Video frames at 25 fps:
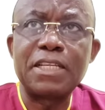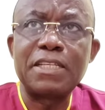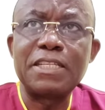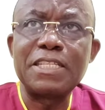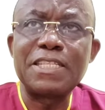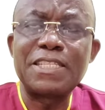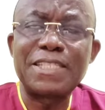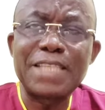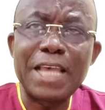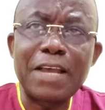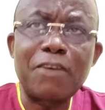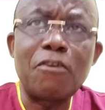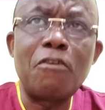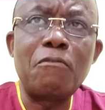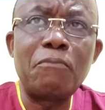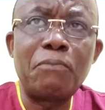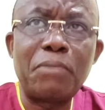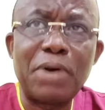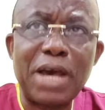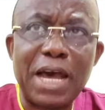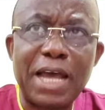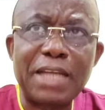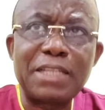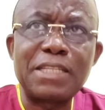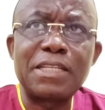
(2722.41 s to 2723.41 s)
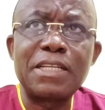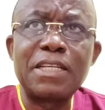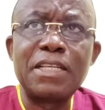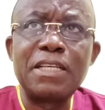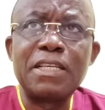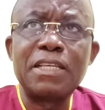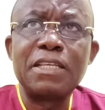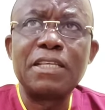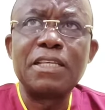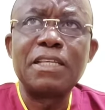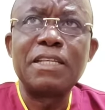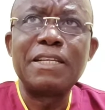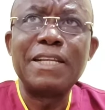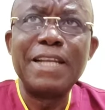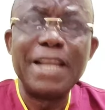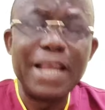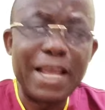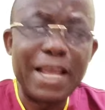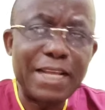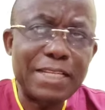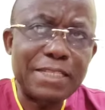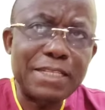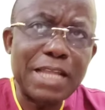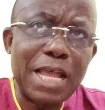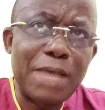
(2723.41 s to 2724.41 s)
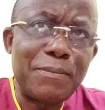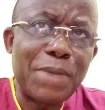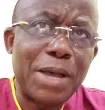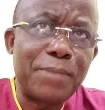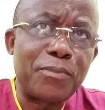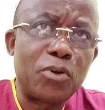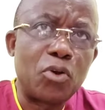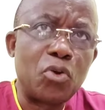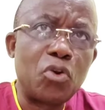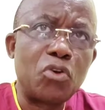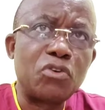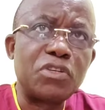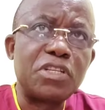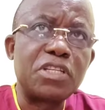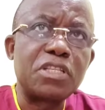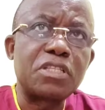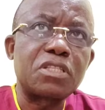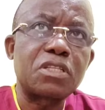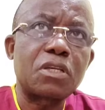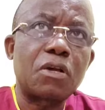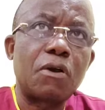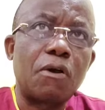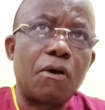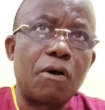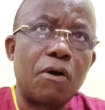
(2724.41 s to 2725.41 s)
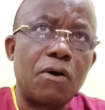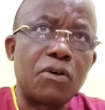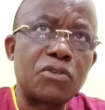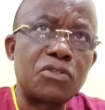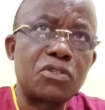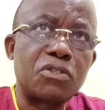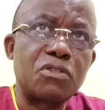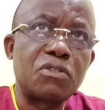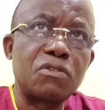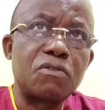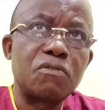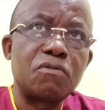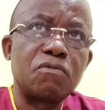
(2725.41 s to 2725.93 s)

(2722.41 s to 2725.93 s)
The second part, next time I'm going to discuss